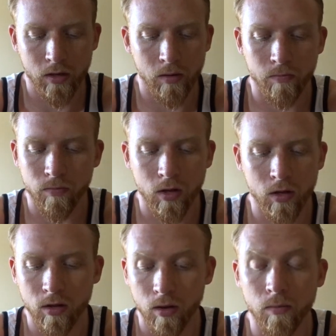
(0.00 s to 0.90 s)

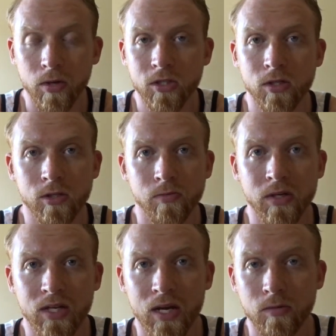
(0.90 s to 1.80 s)
bunch of those
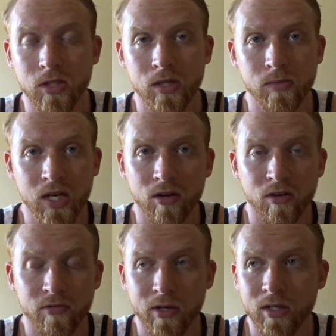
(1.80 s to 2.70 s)
big name gyms,
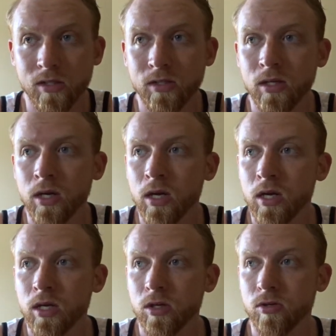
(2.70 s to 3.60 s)
LA Fitness,
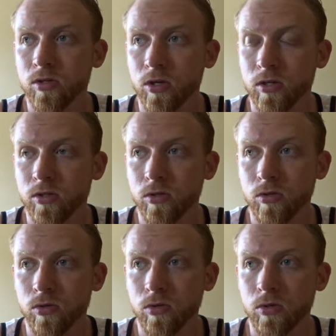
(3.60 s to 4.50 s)
you start
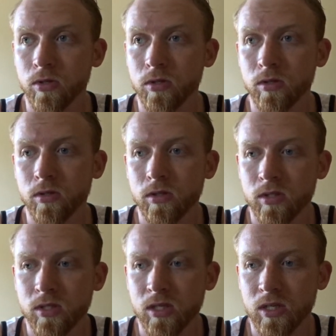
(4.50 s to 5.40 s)
to
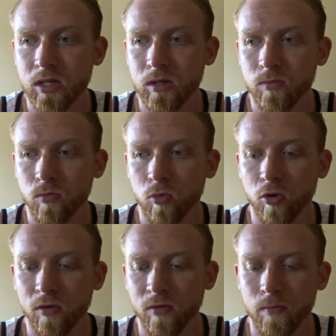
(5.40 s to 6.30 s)
see
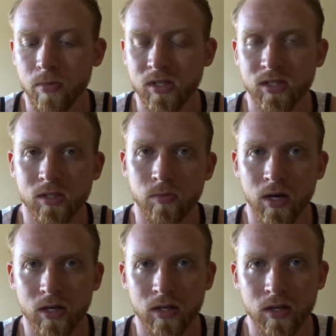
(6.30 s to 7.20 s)
more of a business
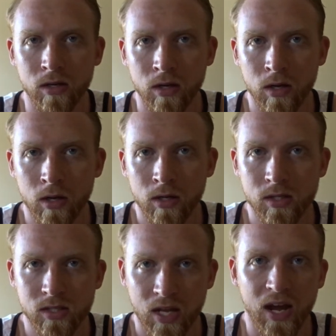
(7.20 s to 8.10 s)
minded
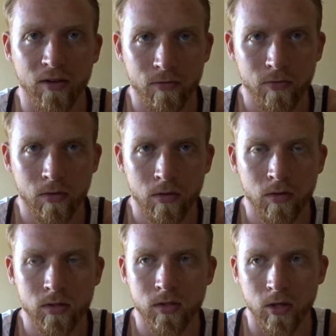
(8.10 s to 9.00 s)
staff.
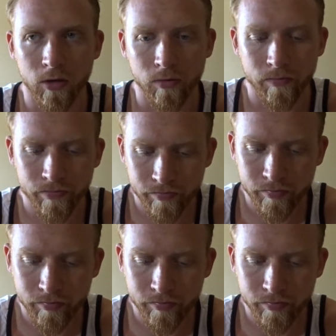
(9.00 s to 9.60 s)
So,